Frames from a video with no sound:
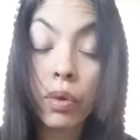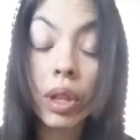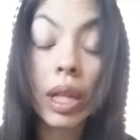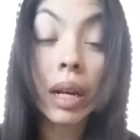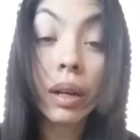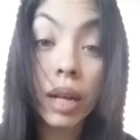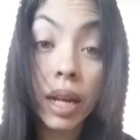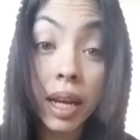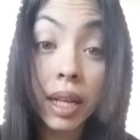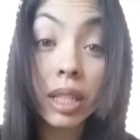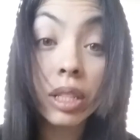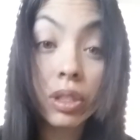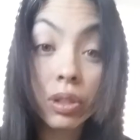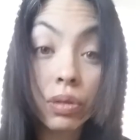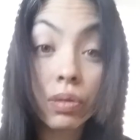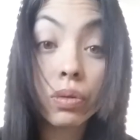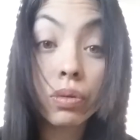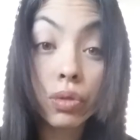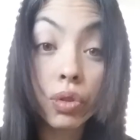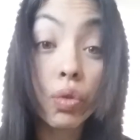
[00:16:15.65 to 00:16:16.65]
the next
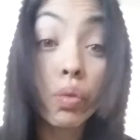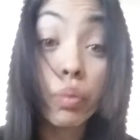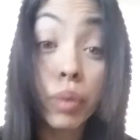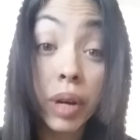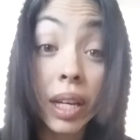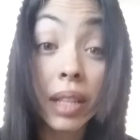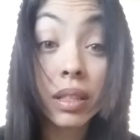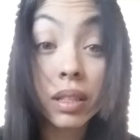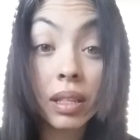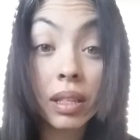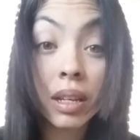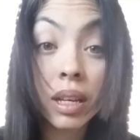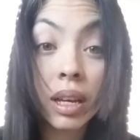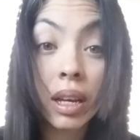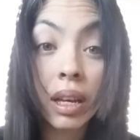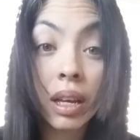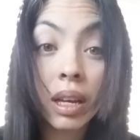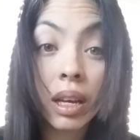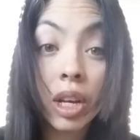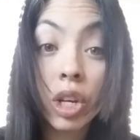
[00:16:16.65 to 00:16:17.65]
2 months.
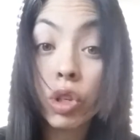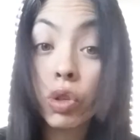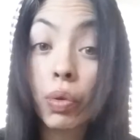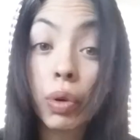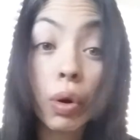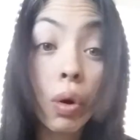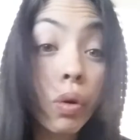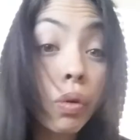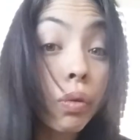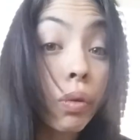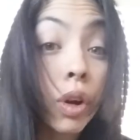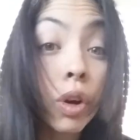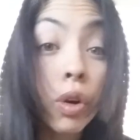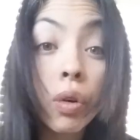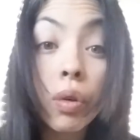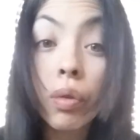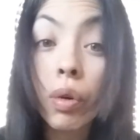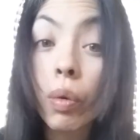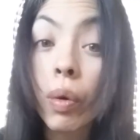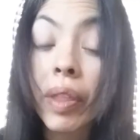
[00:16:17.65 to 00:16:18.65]
Do it over and
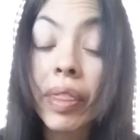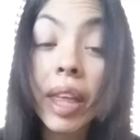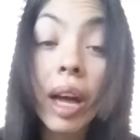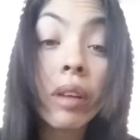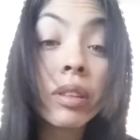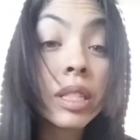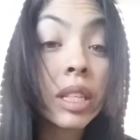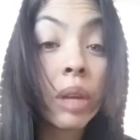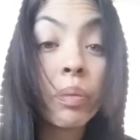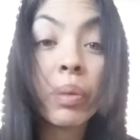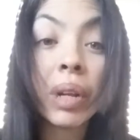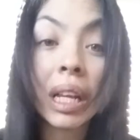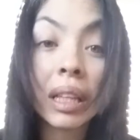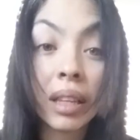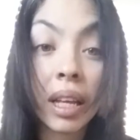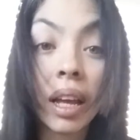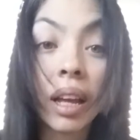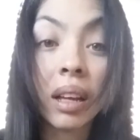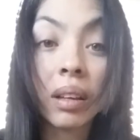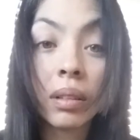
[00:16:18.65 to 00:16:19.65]
over without skipping a
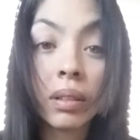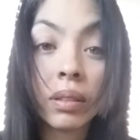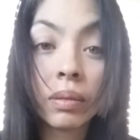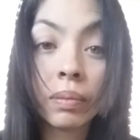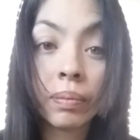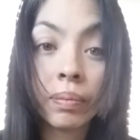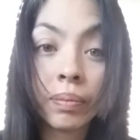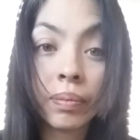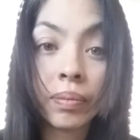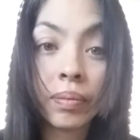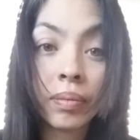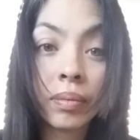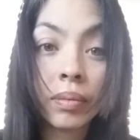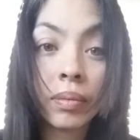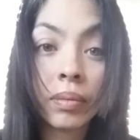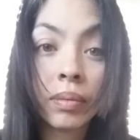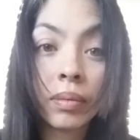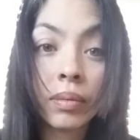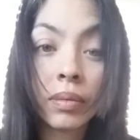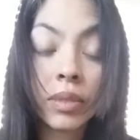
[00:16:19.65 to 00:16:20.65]
day.
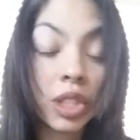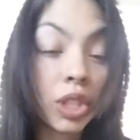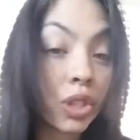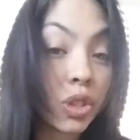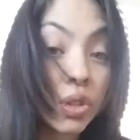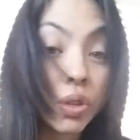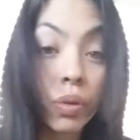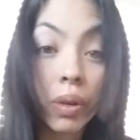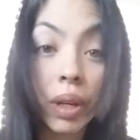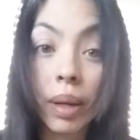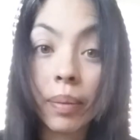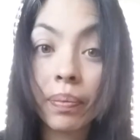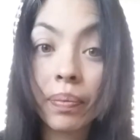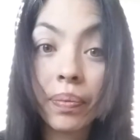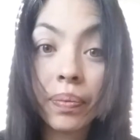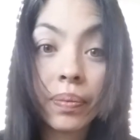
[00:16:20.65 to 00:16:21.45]
Just do it.